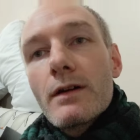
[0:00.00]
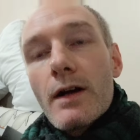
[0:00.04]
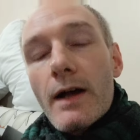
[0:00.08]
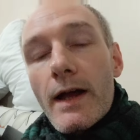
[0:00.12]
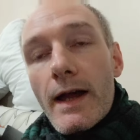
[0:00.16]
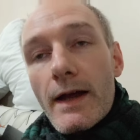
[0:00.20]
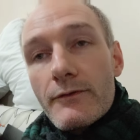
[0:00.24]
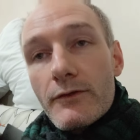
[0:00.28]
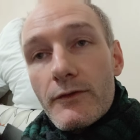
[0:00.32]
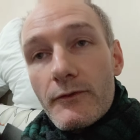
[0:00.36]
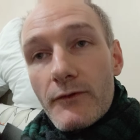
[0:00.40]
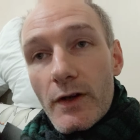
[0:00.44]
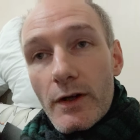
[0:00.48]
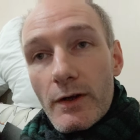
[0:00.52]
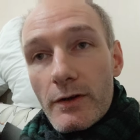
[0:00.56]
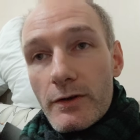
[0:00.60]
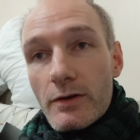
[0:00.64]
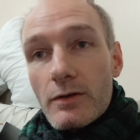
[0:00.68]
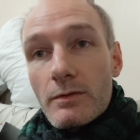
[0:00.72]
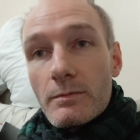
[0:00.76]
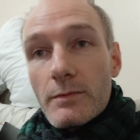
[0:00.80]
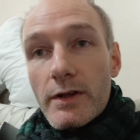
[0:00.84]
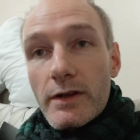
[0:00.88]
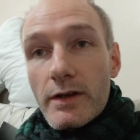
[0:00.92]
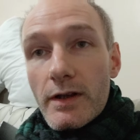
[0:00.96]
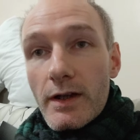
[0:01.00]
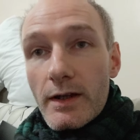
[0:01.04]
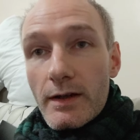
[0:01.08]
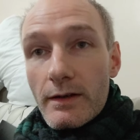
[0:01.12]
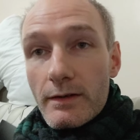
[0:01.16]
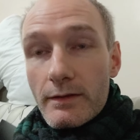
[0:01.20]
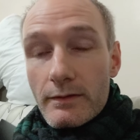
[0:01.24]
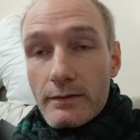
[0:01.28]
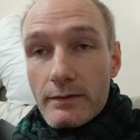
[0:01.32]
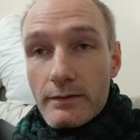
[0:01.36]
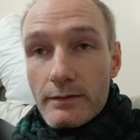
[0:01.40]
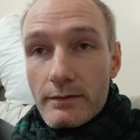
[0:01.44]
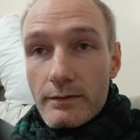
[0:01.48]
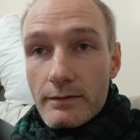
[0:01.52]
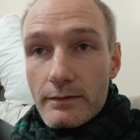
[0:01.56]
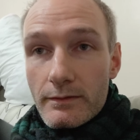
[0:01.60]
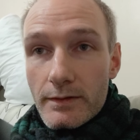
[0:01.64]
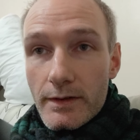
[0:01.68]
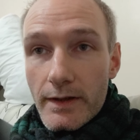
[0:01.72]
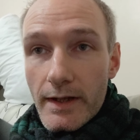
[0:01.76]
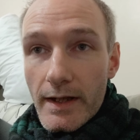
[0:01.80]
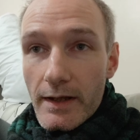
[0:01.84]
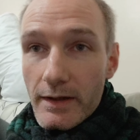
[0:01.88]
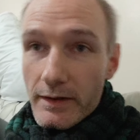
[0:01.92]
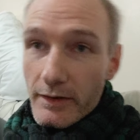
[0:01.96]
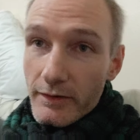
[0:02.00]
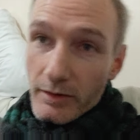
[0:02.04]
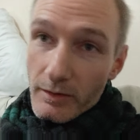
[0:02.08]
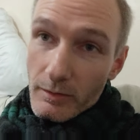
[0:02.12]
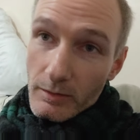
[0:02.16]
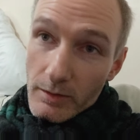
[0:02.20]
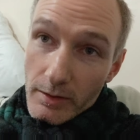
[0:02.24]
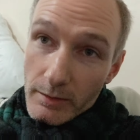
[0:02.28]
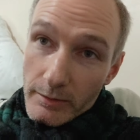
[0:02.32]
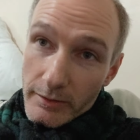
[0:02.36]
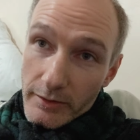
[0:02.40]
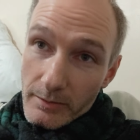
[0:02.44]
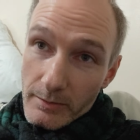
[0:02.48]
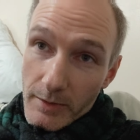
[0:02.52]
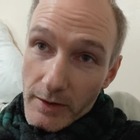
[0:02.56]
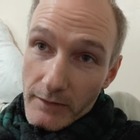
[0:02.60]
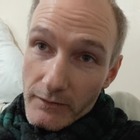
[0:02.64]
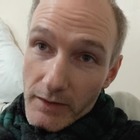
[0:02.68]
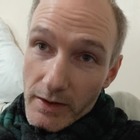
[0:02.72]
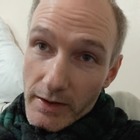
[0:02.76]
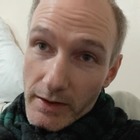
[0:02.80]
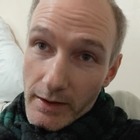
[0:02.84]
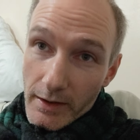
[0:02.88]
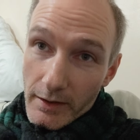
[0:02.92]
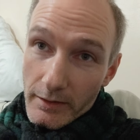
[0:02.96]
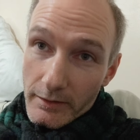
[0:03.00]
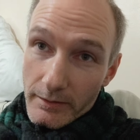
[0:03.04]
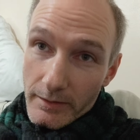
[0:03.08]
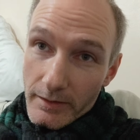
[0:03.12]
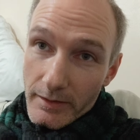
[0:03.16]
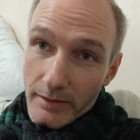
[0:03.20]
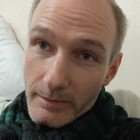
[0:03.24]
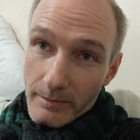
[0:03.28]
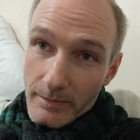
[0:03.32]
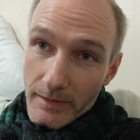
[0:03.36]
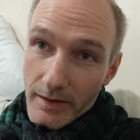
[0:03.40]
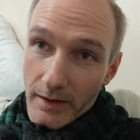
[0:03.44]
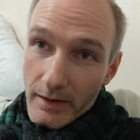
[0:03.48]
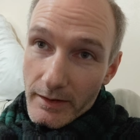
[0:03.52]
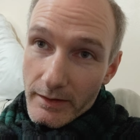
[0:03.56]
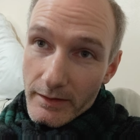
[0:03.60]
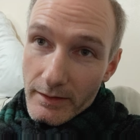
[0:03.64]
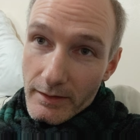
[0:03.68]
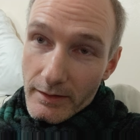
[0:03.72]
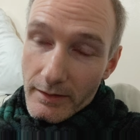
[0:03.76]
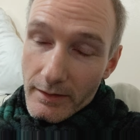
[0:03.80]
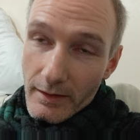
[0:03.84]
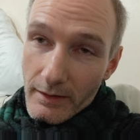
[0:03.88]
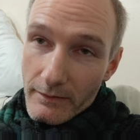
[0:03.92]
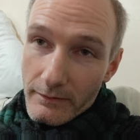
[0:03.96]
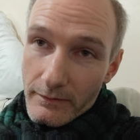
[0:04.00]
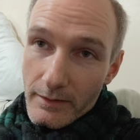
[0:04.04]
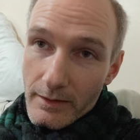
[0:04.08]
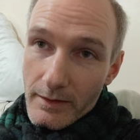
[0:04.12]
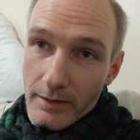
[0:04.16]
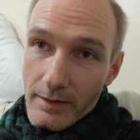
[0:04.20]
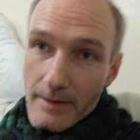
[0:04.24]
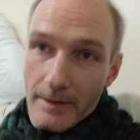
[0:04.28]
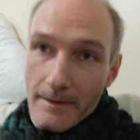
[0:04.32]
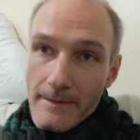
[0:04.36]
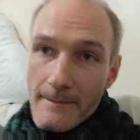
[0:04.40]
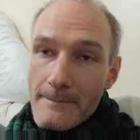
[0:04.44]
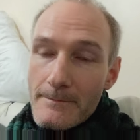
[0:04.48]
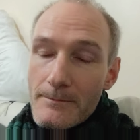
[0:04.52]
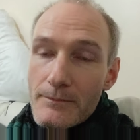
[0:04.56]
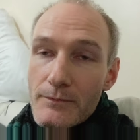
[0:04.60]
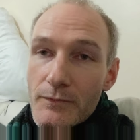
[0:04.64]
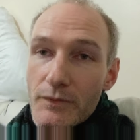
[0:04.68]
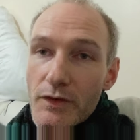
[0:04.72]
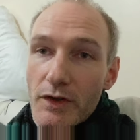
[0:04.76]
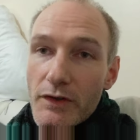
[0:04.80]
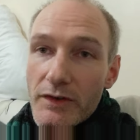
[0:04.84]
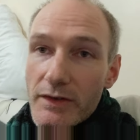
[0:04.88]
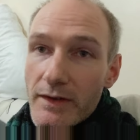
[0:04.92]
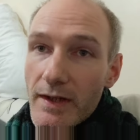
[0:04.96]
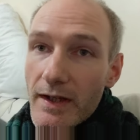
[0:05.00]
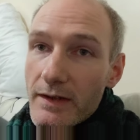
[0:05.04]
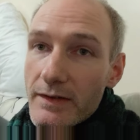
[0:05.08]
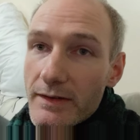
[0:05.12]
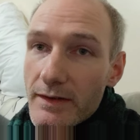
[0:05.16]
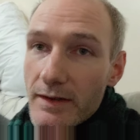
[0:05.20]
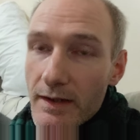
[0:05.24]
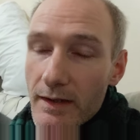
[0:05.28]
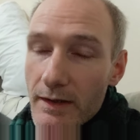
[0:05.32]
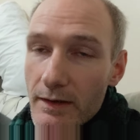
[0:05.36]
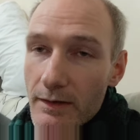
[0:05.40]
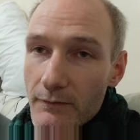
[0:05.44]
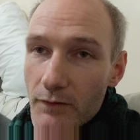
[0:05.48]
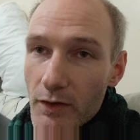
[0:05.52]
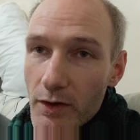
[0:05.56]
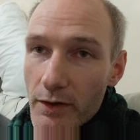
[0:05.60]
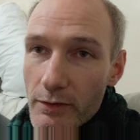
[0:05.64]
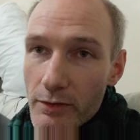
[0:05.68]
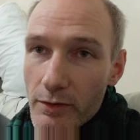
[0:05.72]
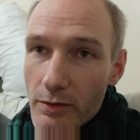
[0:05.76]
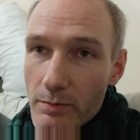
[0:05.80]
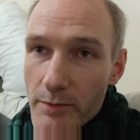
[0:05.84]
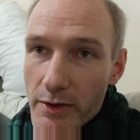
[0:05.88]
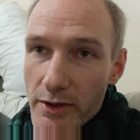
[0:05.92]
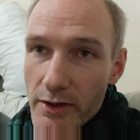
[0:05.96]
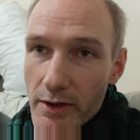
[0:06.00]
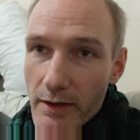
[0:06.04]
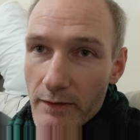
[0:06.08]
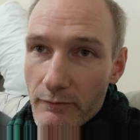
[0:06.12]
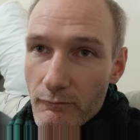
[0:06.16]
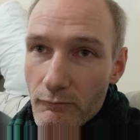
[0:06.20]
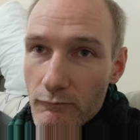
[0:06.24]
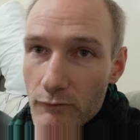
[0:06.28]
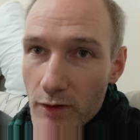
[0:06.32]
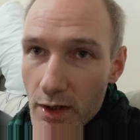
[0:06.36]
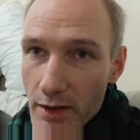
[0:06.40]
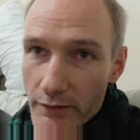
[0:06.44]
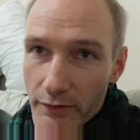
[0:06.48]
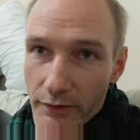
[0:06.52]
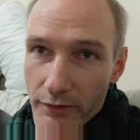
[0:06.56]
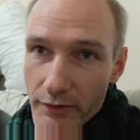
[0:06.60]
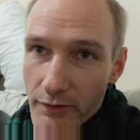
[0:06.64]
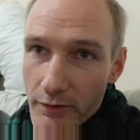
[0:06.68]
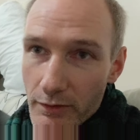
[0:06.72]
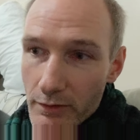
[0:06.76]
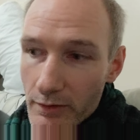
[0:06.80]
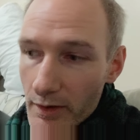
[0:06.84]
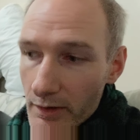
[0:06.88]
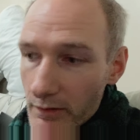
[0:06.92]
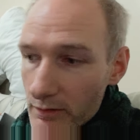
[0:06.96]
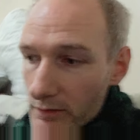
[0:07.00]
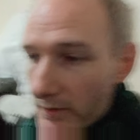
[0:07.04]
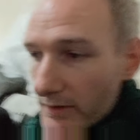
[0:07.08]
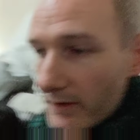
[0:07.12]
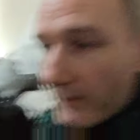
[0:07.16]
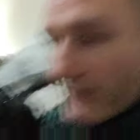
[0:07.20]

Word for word: I have a virtual machine. Okay, this is where I'll do my videos because I'm testing stuff. Just test it in a virtual machine. Run sudo.